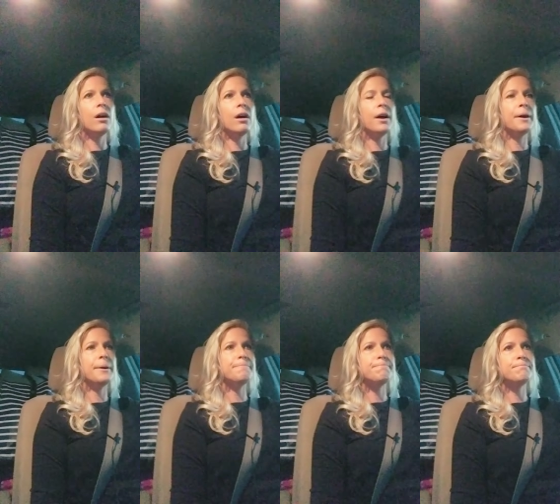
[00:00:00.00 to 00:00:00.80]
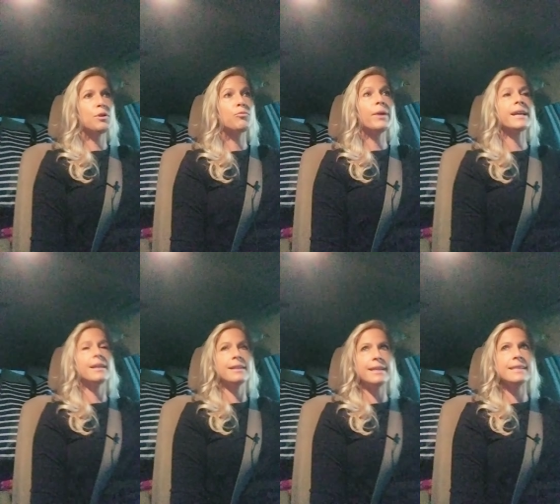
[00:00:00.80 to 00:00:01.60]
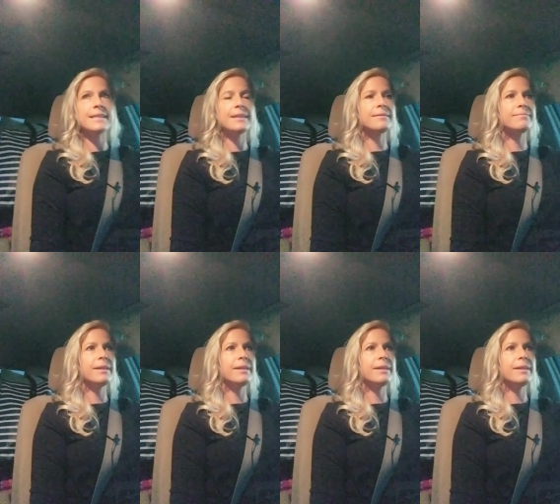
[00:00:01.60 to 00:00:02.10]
um, recognizing.